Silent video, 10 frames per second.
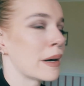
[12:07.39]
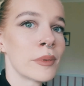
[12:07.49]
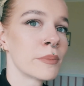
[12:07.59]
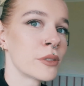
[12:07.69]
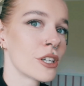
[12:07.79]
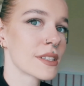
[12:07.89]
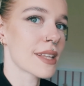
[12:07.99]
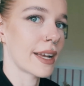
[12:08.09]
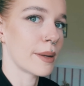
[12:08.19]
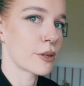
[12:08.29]
my mum knows
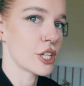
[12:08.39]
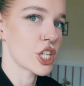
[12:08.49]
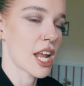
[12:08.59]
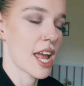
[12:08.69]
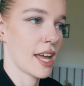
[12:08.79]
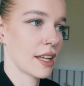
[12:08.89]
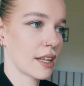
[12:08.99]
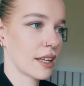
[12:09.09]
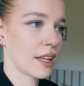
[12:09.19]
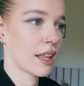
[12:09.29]
I appreciate
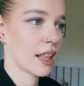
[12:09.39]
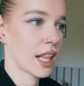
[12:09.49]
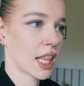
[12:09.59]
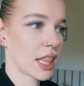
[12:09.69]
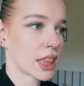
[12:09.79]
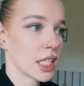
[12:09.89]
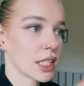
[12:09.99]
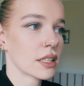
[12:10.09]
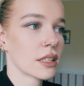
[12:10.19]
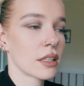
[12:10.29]

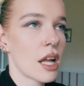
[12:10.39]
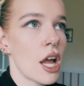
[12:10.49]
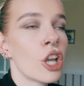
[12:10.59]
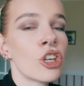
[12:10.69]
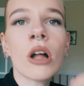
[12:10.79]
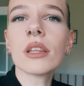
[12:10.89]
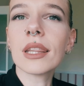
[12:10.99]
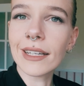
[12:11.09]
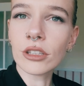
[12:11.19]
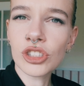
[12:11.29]
the not
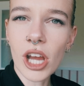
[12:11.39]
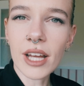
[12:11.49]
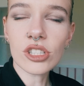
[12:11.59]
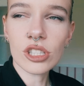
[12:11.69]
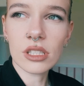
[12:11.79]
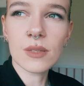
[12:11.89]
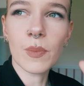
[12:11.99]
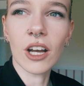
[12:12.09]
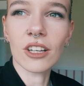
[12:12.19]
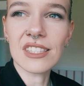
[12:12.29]
little gestures
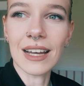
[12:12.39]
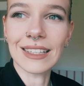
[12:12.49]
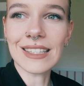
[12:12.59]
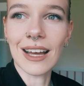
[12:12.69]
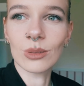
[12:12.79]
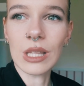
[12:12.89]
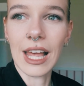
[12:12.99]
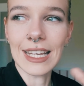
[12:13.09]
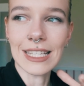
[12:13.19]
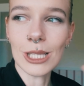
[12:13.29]
because that sounds
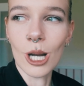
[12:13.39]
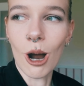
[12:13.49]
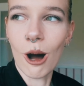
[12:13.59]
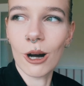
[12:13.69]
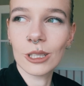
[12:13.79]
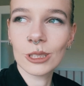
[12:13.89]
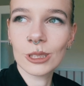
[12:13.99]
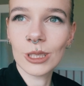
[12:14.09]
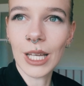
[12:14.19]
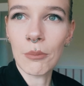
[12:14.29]
like it's not
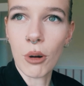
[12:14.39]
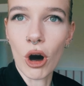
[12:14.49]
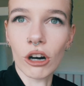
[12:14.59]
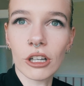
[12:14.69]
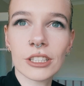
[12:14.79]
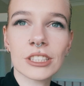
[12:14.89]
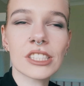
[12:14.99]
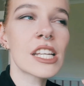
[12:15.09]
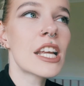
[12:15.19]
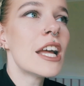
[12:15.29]

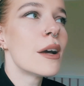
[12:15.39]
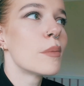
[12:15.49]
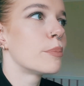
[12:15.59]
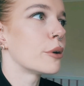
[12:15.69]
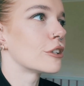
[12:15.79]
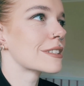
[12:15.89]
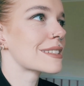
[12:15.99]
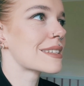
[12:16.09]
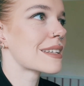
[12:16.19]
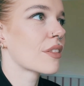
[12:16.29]
important,
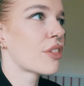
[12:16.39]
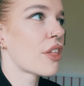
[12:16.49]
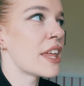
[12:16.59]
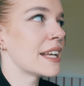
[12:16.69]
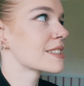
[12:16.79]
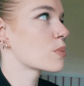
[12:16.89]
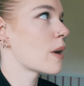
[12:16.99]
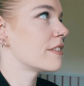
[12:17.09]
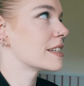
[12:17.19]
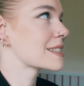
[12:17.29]
but the things
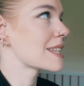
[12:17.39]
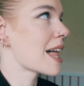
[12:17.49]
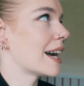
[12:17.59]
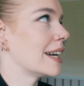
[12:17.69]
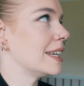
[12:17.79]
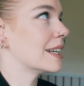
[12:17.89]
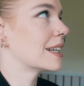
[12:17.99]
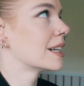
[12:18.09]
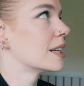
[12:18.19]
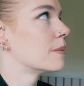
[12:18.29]
where it's like,